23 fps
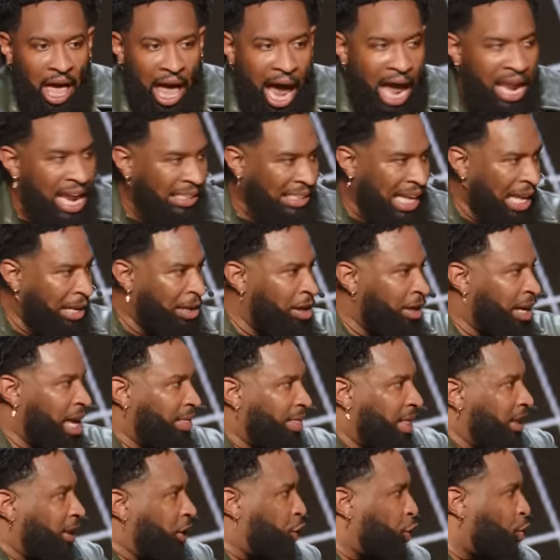And as I look at
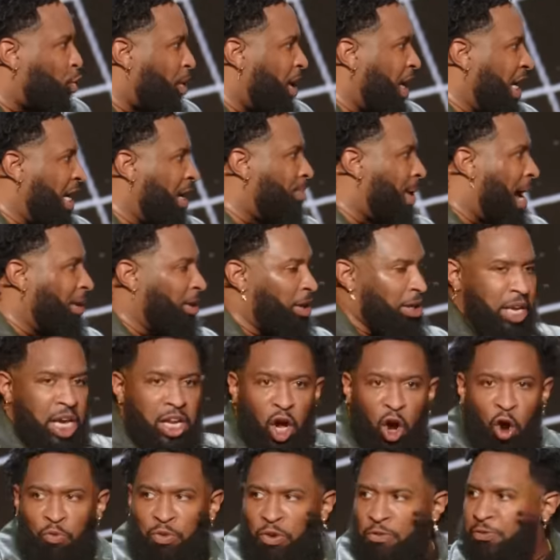this stream, I look at
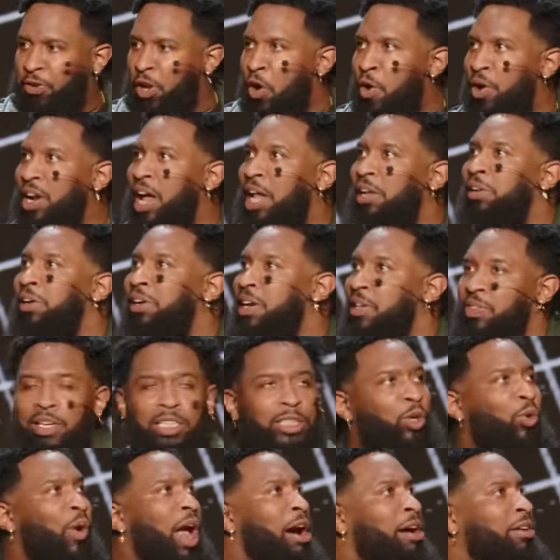overflow, and I look at this
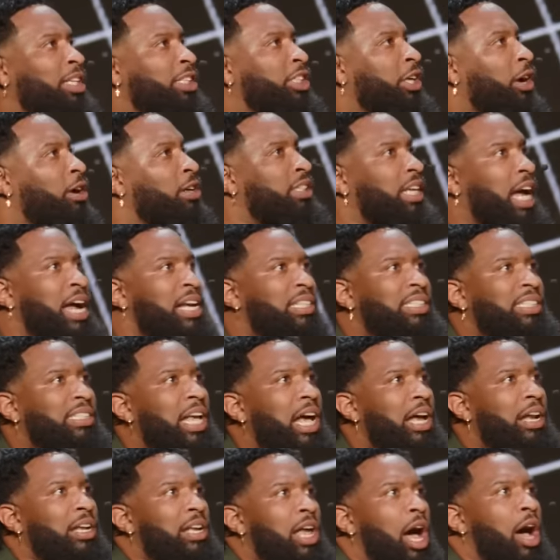crowded church, I ain't
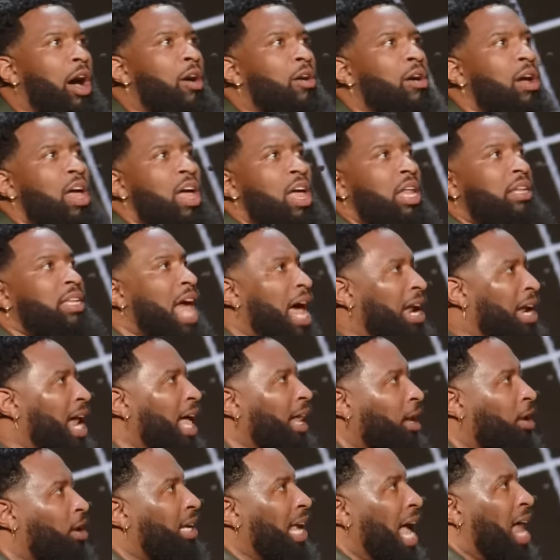scared of y'all. Now that I
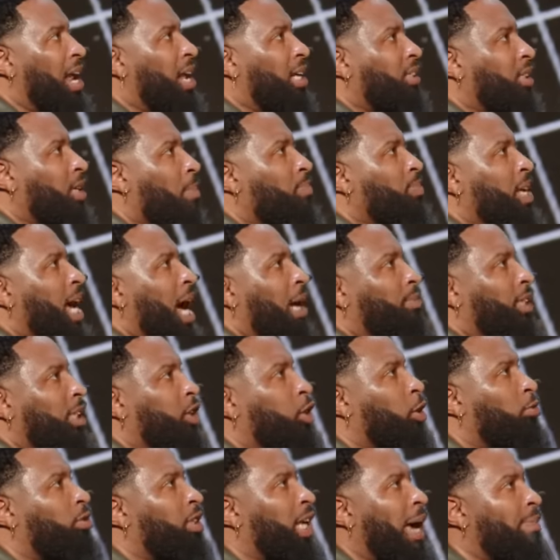look at it, sometimes there's
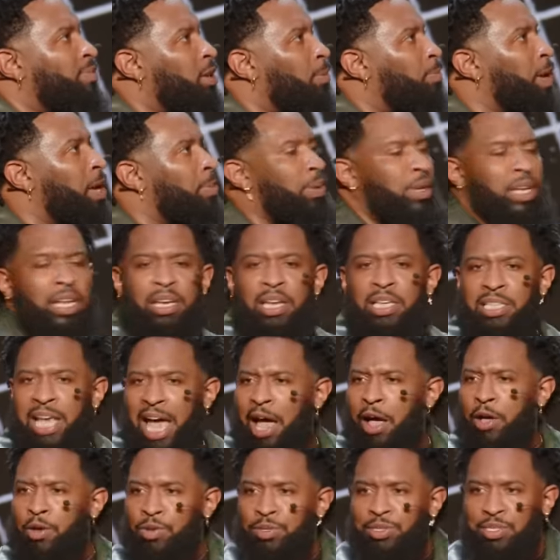two types of people in this
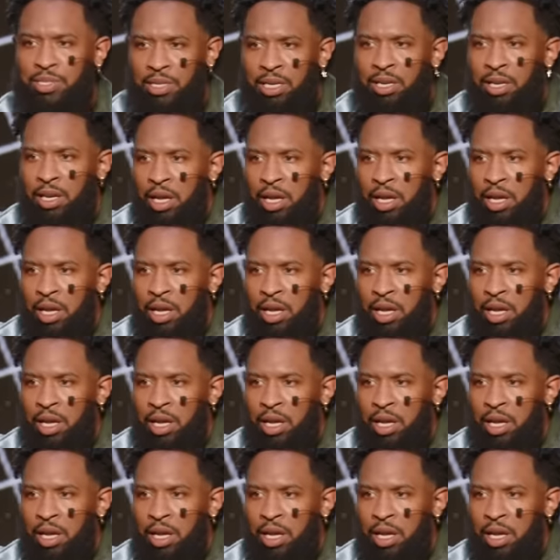house.